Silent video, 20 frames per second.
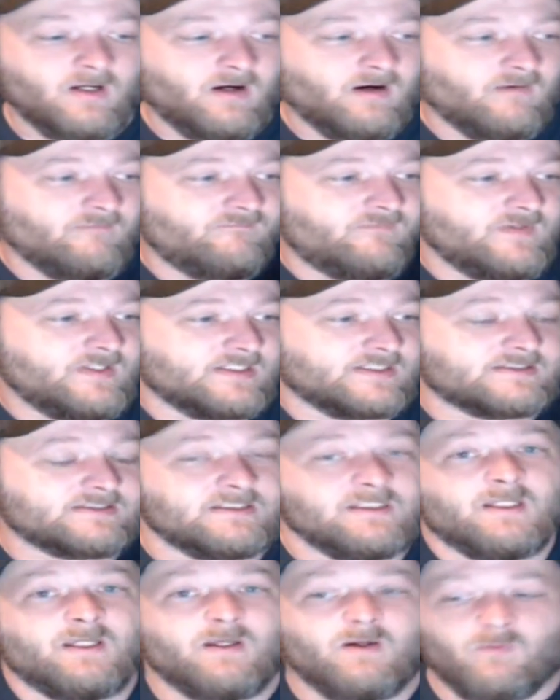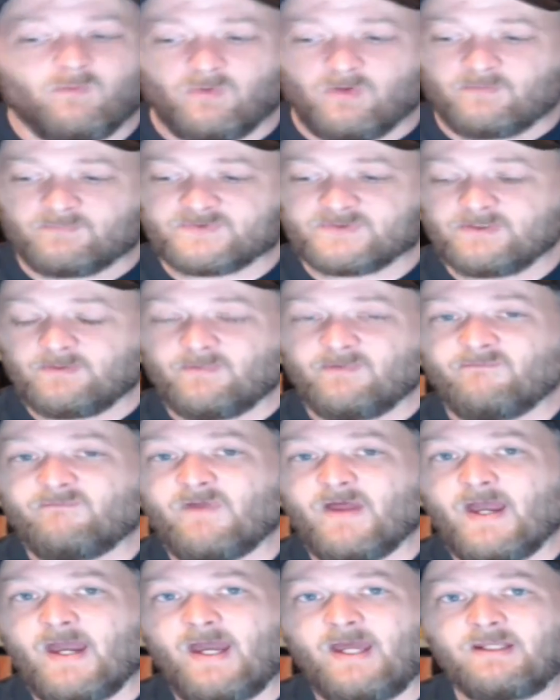of this, lump sum of
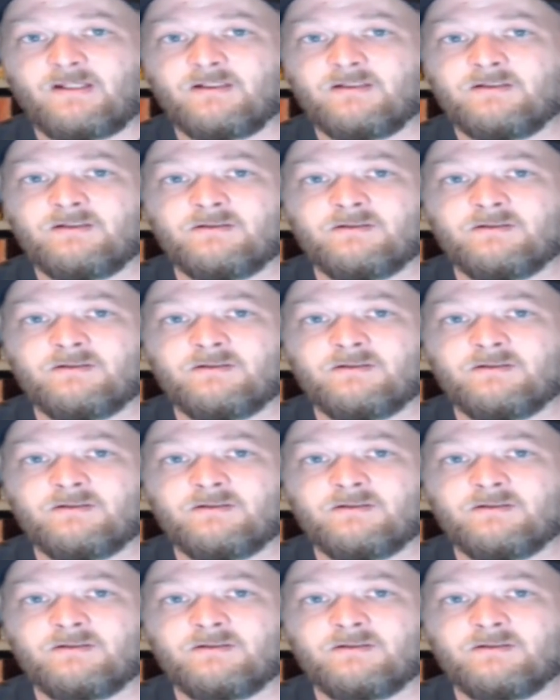that.